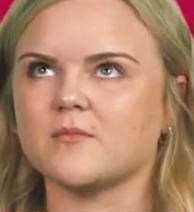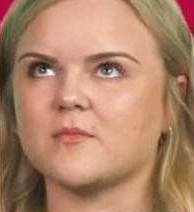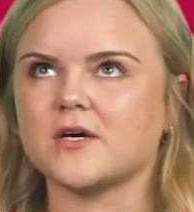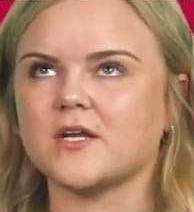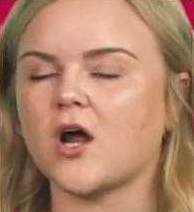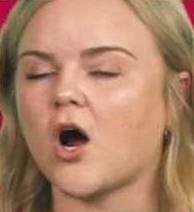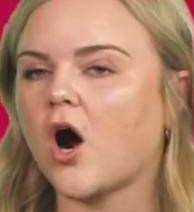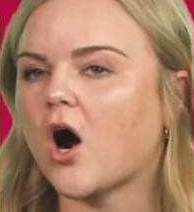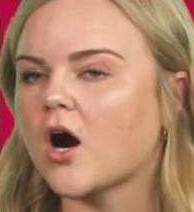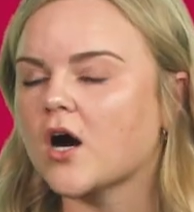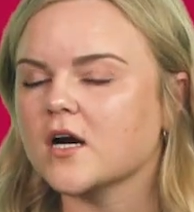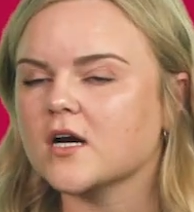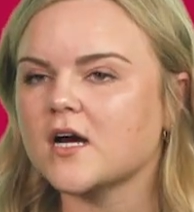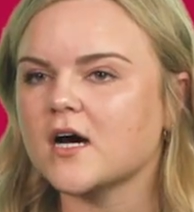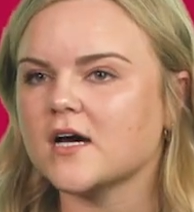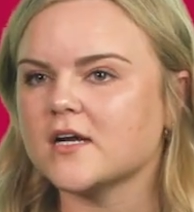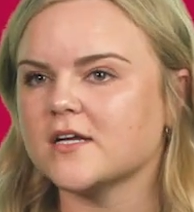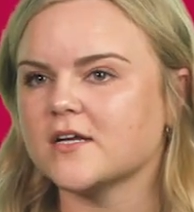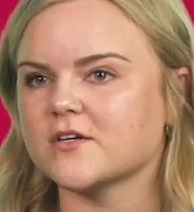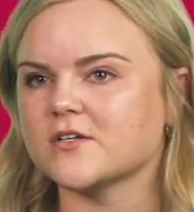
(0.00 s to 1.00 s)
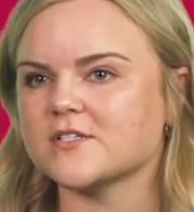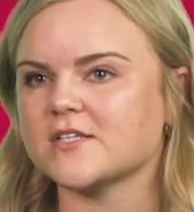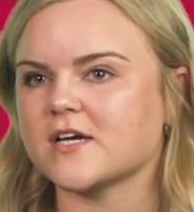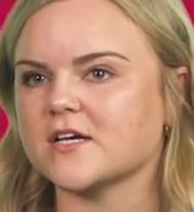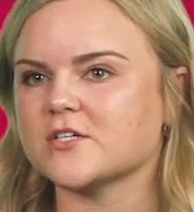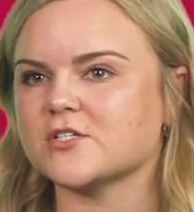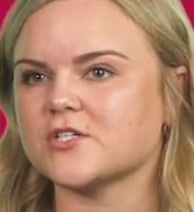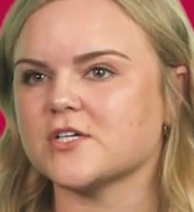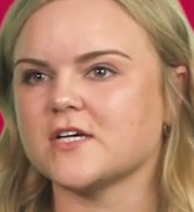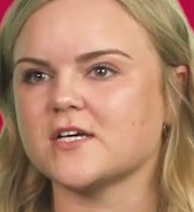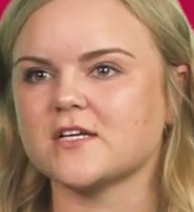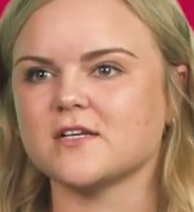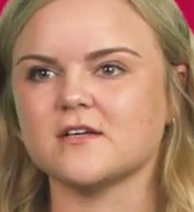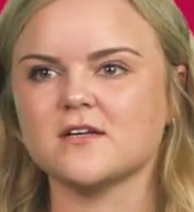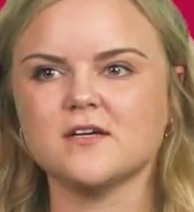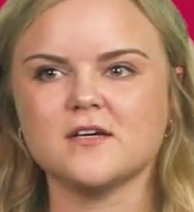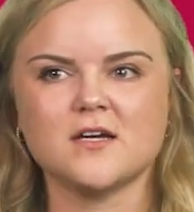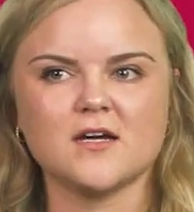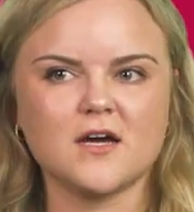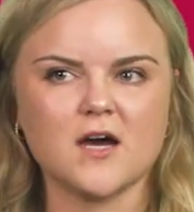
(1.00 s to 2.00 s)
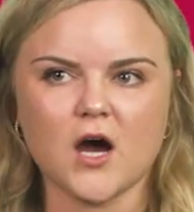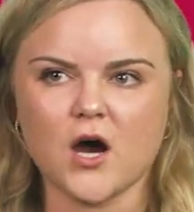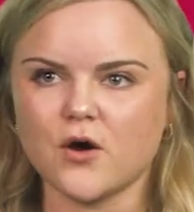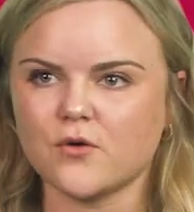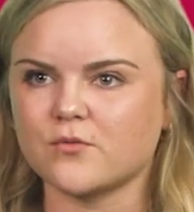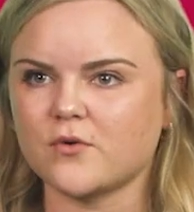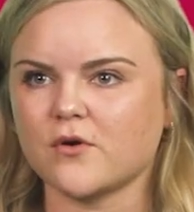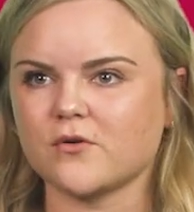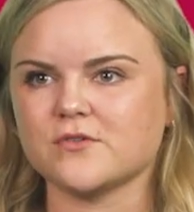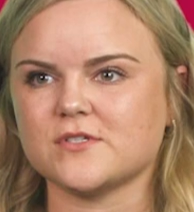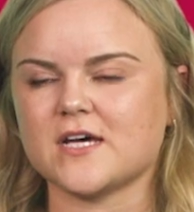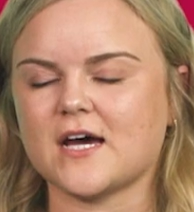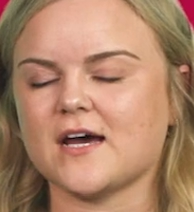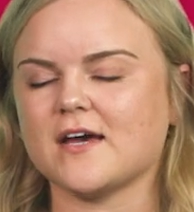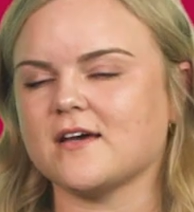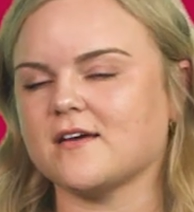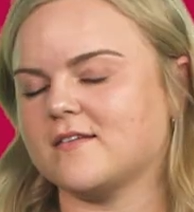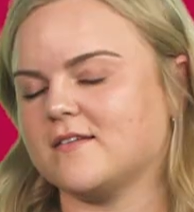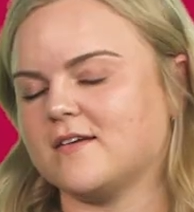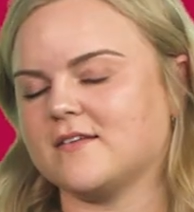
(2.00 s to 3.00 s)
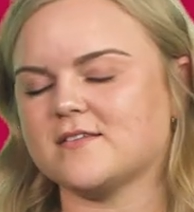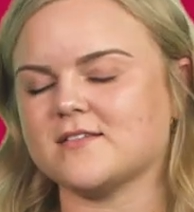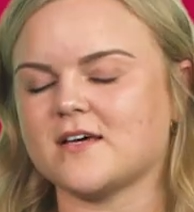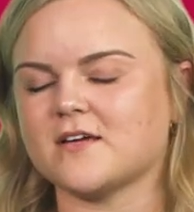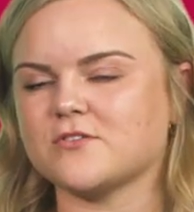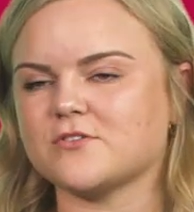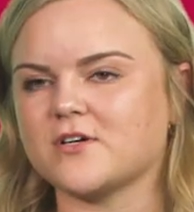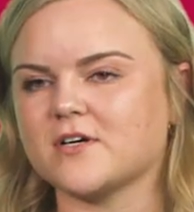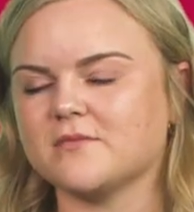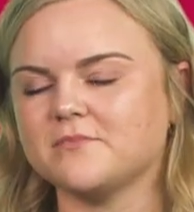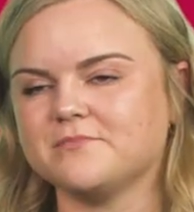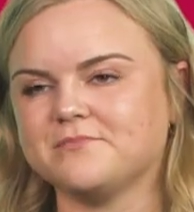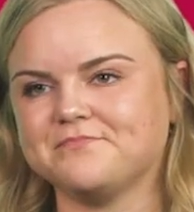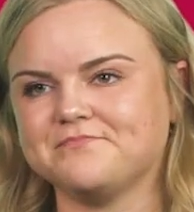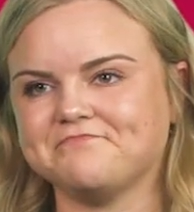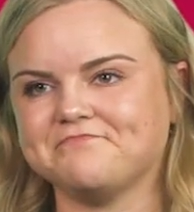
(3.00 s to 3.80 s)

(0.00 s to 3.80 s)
um, an R-cut intersection, a road diet, etc.